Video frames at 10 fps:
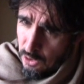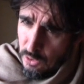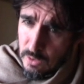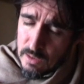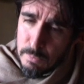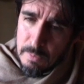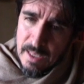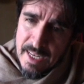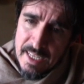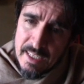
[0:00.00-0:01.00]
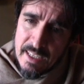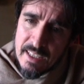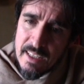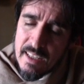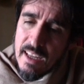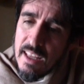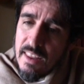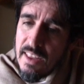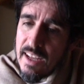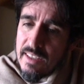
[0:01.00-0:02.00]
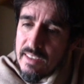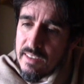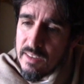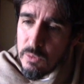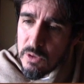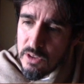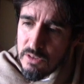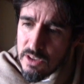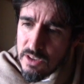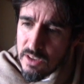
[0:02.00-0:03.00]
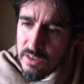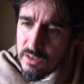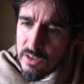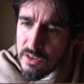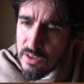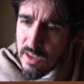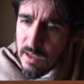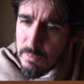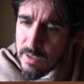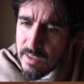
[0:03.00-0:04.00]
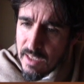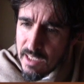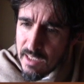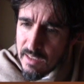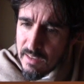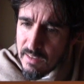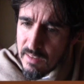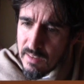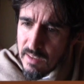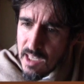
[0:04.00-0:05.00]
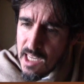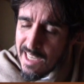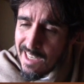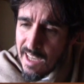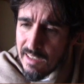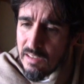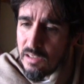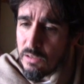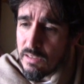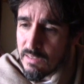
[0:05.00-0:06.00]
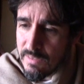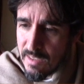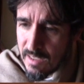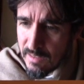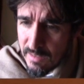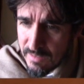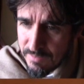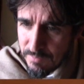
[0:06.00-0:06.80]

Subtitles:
to explain that the word Krishna should not be taken in an exclusive sense.